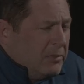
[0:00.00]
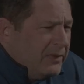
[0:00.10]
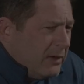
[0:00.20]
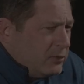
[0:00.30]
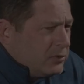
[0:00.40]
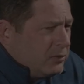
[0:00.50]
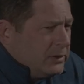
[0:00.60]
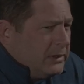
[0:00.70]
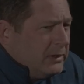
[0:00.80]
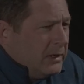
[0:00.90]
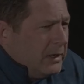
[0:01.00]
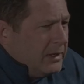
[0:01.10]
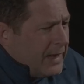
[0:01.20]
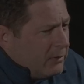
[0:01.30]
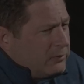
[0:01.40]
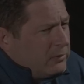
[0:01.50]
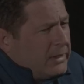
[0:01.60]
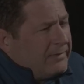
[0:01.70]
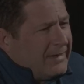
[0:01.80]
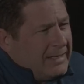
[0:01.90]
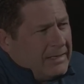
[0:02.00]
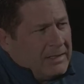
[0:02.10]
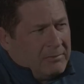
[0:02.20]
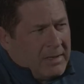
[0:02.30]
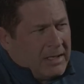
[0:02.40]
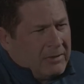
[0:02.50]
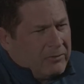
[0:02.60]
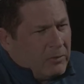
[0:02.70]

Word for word: But that was only that was only at the end, man.